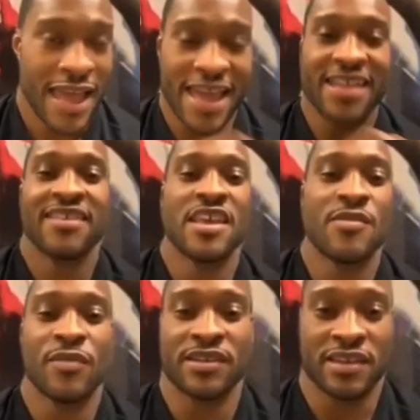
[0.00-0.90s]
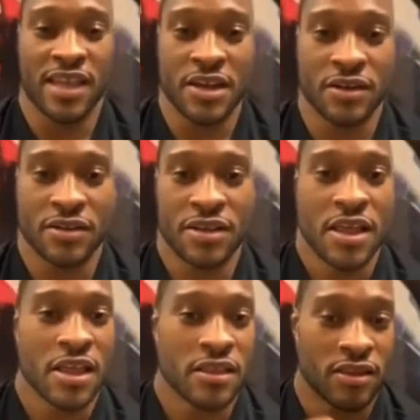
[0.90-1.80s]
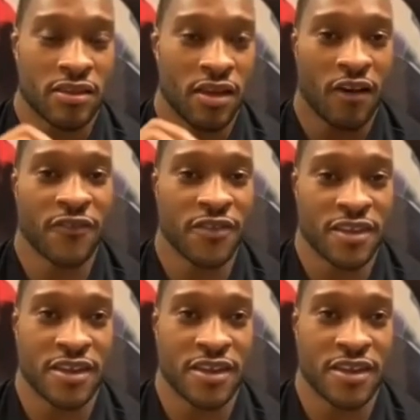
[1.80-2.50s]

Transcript: 18 months later, the Dolphins